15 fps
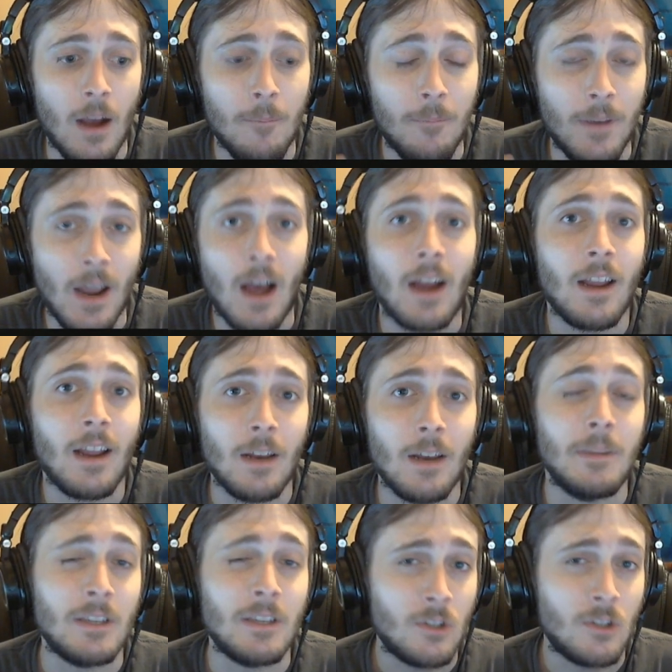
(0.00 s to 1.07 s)
not
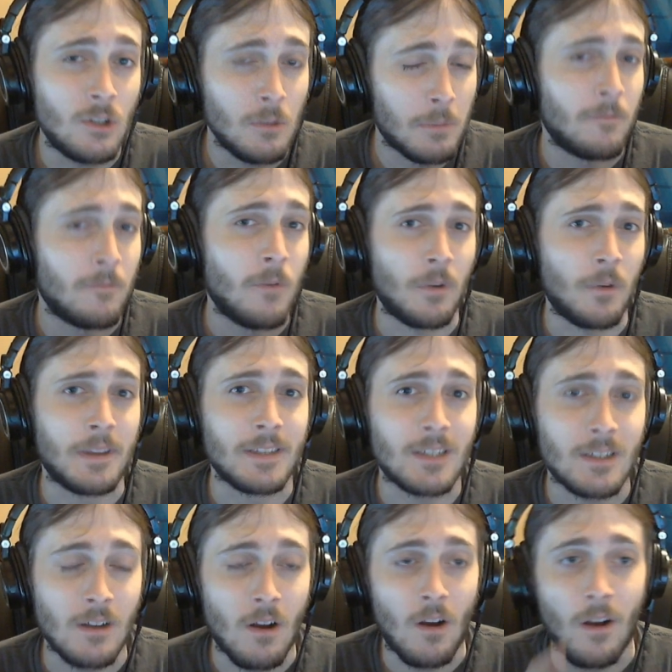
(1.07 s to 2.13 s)
going to be super
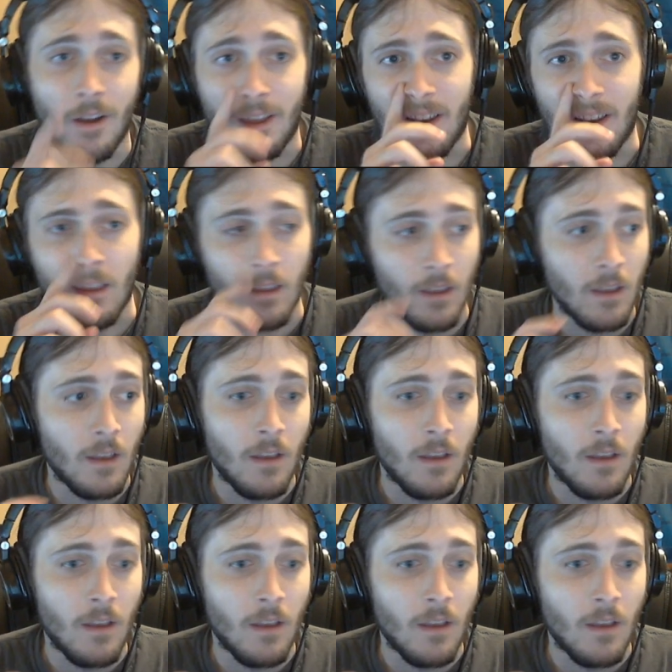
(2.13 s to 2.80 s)
focused on